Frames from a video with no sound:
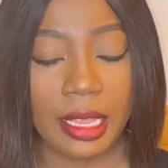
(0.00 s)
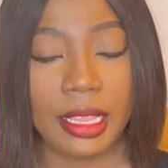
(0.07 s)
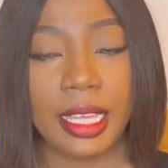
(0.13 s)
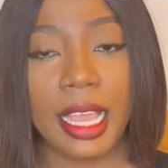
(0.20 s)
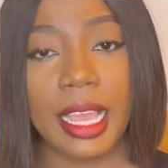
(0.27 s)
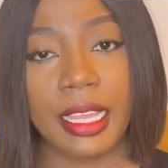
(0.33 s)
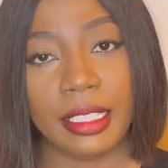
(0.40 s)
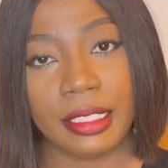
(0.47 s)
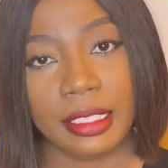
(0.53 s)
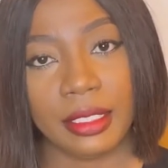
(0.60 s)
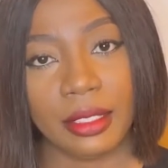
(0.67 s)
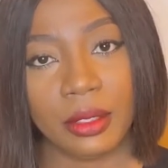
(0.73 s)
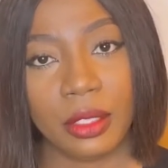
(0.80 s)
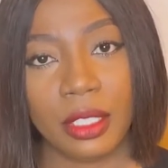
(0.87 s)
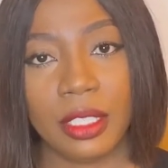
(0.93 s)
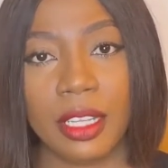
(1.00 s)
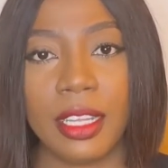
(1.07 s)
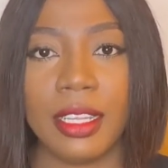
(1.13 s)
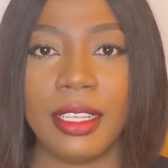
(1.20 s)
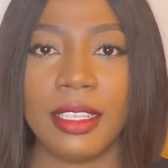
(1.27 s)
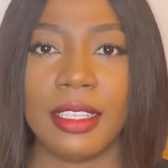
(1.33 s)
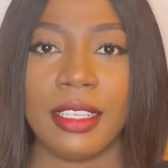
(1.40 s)
Then
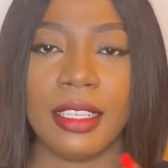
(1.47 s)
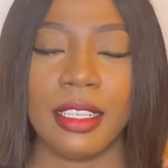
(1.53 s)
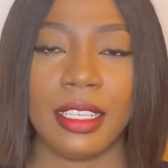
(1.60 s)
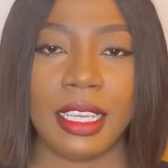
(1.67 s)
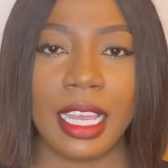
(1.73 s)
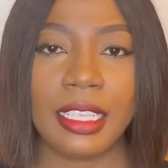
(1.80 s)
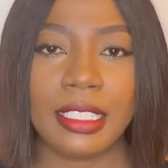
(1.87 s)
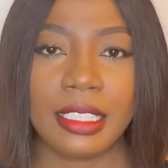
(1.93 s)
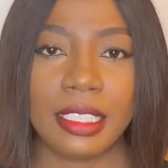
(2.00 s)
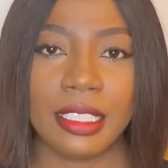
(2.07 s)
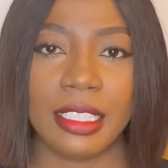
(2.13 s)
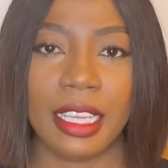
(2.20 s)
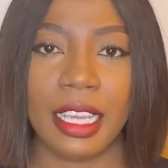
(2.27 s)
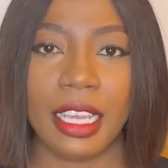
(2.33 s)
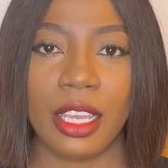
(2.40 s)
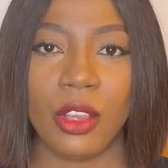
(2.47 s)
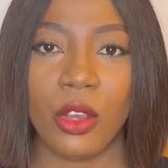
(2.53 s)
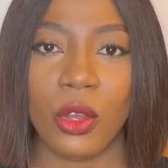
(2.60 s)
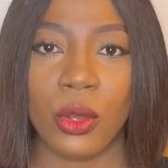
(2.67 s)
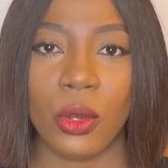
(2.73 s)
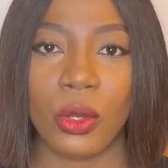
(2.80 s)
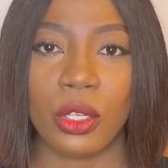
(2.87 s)
yesterday
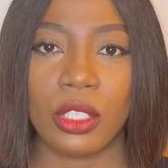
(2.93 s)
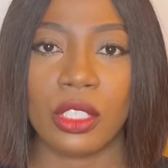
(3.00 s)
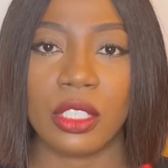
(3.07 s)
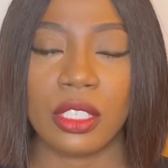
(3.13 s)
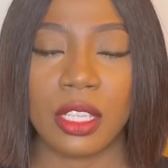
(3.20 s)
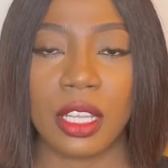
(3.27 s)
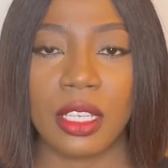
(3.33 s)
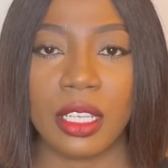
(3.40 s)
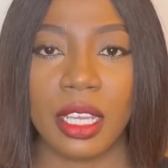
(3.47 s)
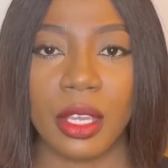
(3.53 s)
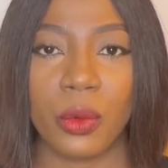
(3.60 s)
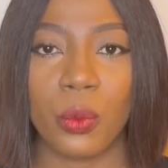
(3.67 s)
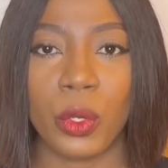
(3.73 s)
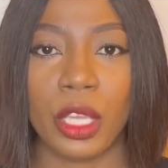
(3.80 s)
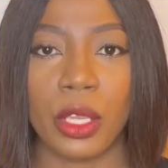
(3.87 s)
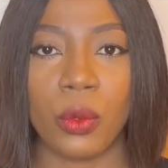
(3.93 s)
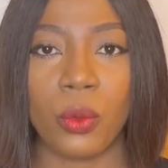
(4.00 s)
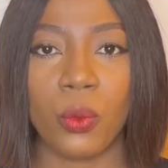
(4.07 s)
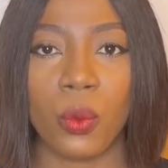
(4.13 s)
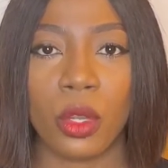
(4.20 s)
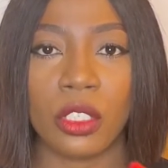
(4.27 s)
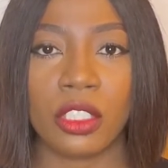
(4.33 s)
or Sunday, we
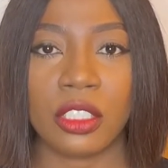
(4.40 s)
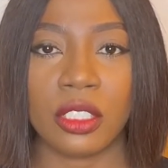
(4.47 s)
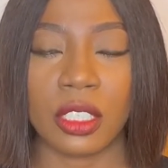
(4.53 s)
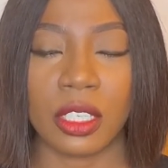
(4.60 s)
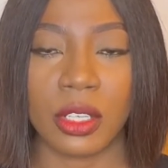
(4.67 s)
watched the